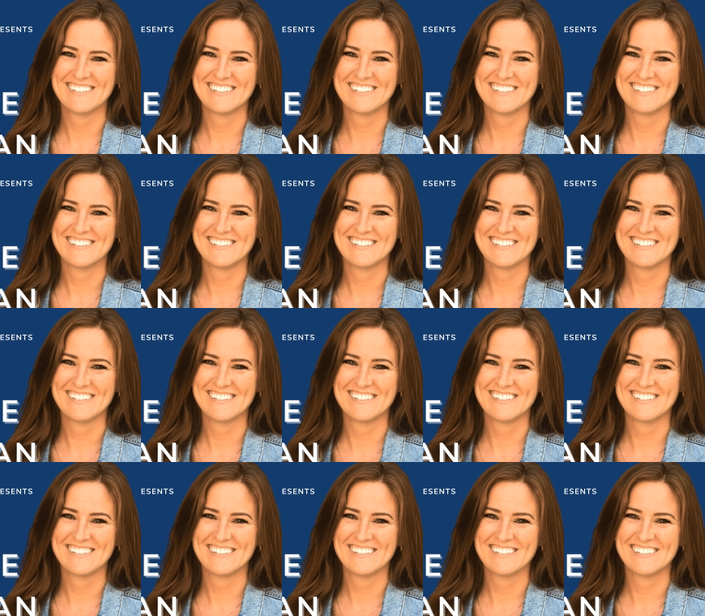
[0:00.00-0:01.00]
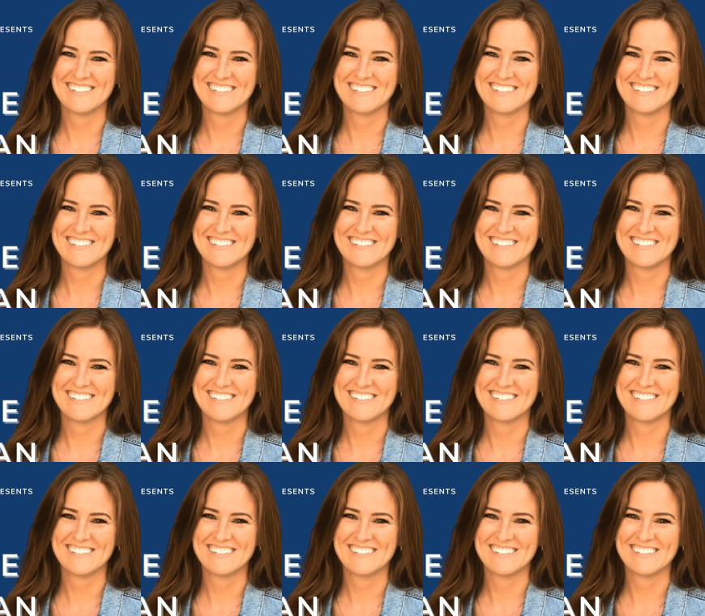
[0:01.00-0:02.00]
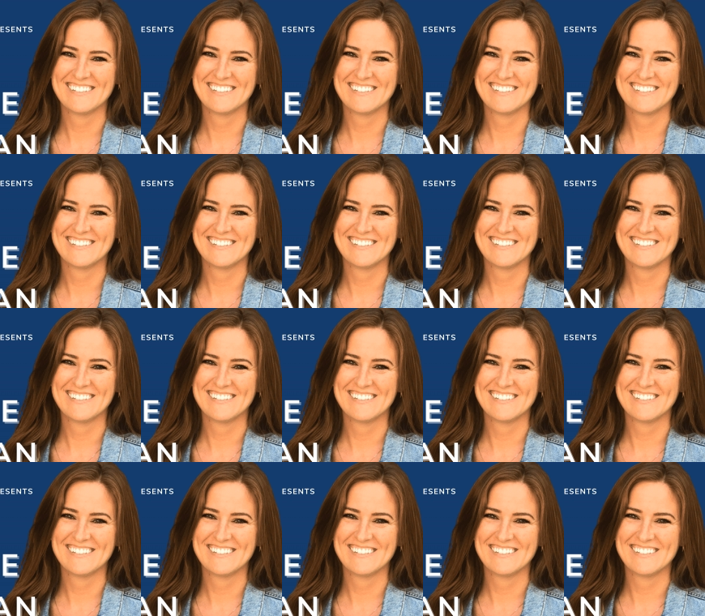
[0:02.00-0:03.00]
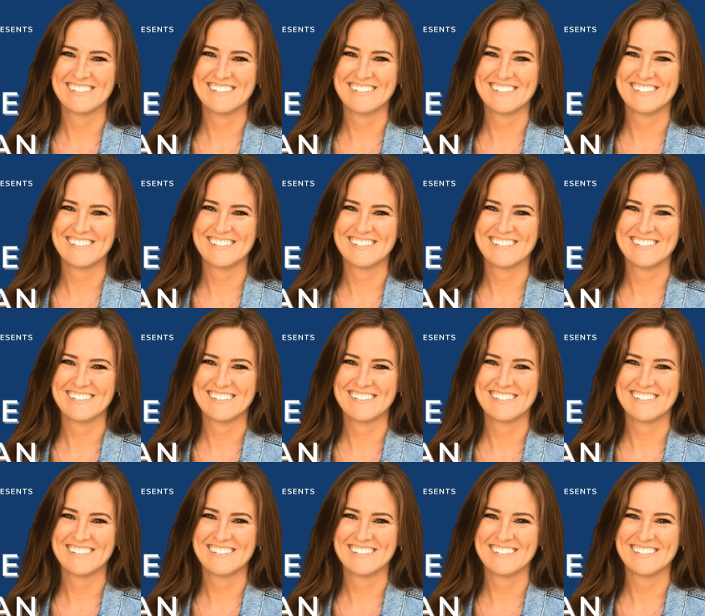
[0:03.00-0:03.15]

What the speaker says: [no speech]